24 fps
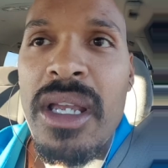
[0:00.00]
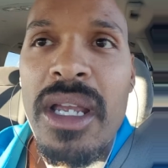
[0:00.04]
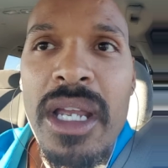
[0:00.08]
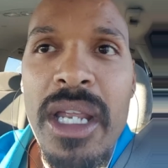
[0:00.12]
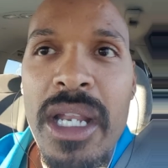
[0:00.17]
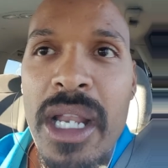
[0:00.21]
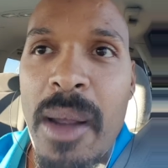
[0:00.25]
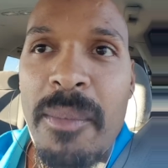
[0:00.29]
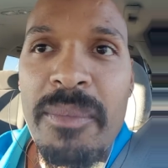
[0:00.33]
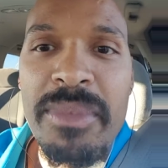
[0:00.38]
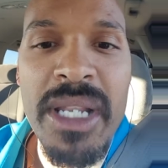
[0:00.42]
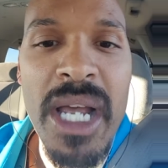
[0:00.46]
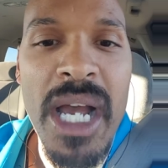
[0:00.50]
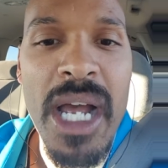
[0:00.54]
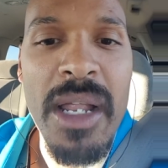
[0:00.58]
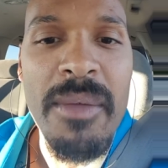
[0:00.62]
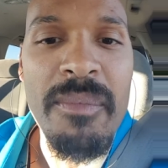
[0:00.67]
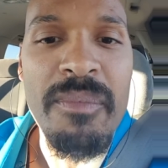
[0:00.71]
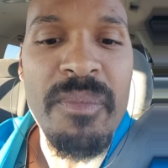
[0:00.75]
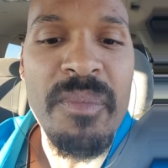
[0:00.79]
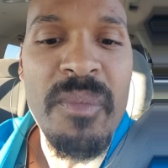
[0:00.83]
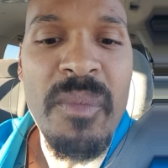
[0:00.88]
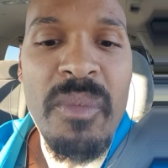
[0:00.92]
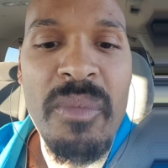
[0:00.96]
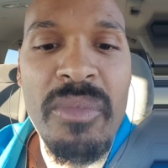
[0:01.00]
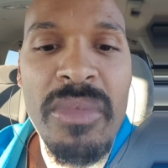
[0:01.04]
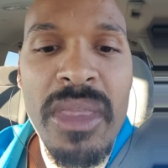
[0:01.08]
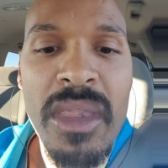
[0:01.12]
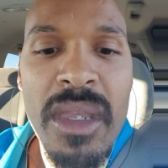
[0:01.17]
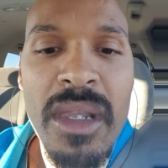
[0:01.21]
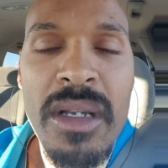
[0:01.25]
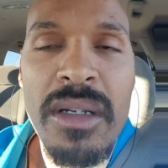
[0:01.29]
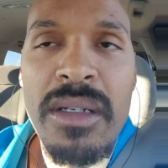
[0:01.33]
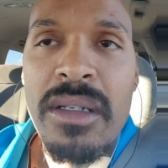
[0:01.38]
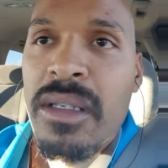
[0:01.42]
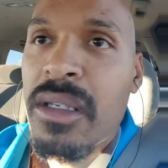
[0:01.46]
and I'm done.
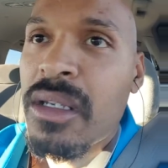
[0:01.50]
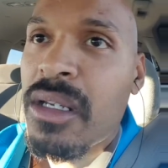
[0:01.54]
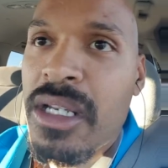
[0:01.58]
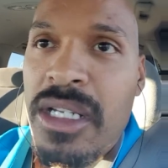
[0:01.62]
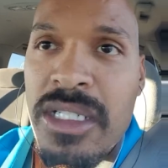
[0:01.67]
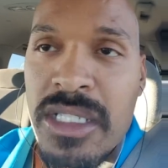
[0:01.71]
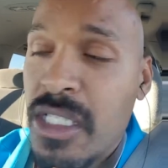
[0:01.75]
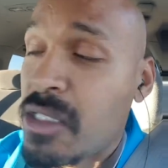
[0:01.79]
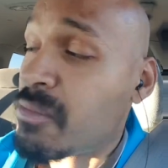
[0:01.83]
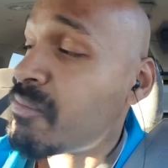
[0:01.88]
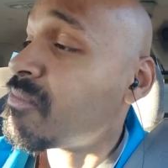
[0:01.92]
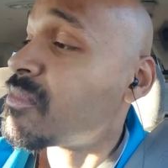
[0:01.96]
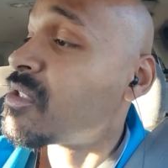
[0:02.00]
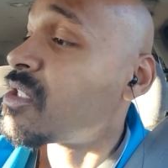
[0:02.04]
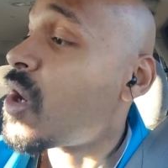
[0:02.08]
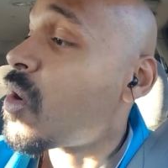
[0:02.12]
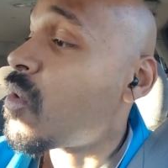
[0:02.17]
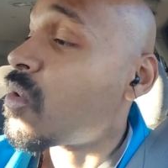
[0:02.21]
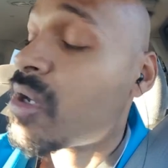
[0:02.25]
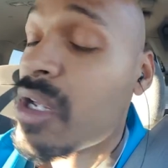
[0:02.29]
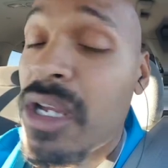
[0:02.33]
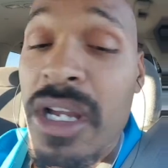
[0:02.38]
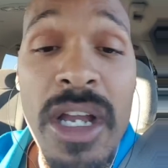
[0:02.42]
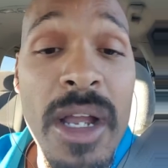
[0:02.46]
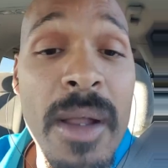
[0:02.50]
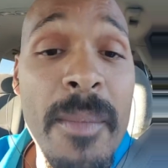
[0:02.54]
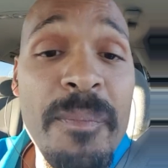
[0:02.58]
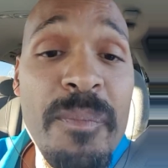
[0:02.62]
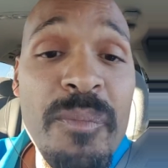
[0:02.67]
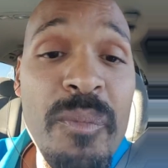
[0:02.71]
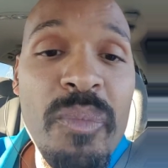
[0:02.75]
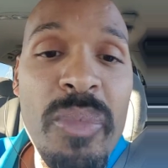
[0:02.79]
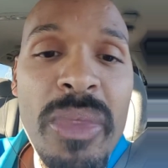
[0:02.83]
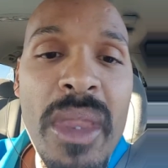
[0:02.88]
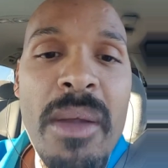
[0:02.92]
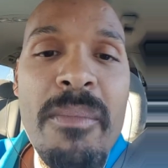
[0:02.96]
Because it's so good,
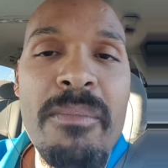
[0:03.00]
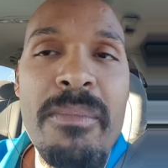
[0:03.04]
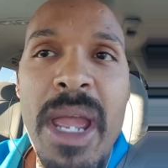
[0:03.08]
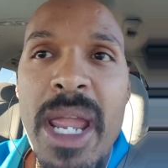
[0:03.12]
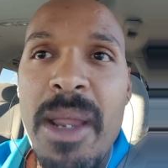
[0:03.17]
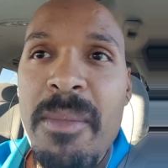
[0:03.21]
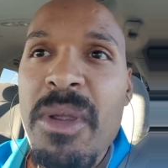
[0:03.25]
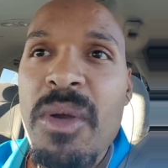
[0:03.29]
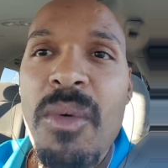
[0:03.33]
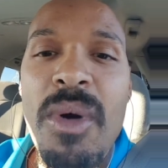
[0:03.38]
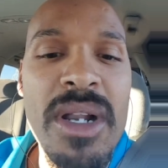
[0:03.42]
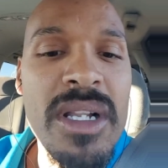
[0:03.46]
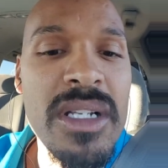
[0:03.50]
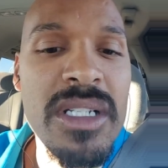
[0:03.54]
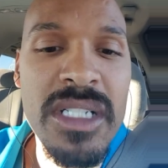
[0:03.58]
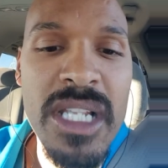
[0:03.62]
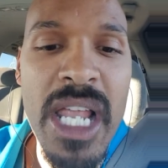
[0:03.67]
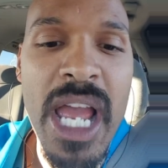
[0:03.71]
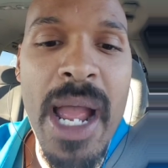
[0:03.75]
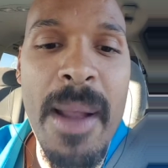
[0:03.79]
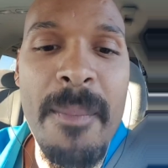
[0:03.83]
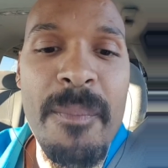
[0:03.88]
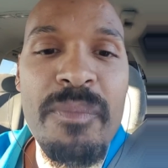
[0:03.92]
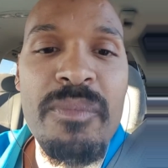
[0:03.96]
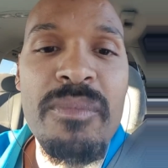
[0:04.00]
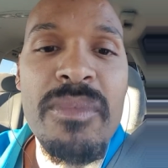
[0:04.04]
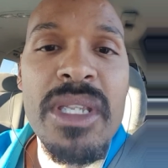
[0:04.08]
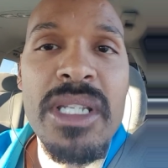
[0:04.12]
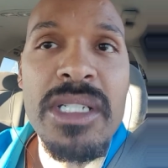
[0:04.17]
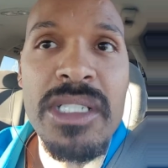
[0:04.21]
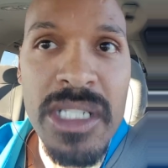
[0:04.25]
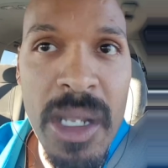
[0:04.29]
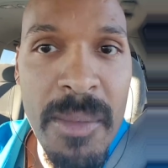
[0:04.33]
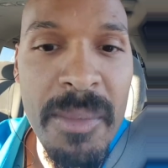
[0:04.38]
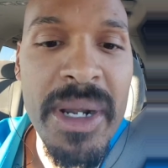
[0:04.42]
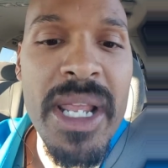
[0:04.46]
make me want to slap
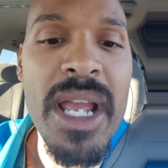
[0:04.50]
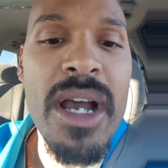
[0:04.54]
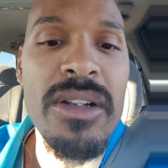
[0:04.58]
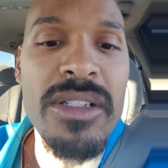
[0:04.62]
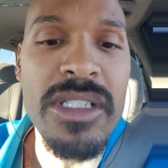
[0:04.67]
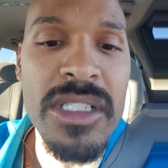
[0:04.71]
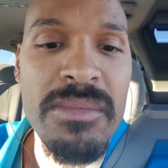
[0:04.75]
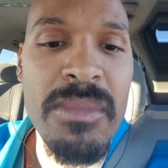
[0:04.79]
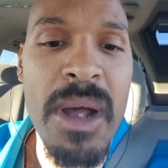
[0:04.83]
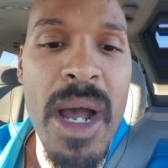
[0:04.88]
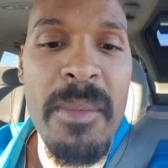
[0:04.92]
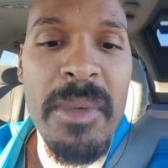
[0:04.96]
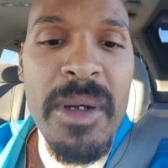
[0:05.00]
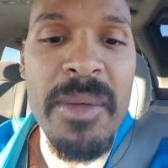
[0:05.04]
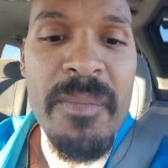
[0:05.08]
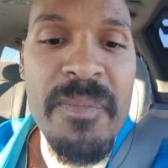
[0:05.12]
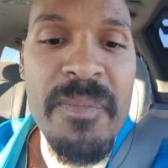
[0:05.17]
somebody else's mama.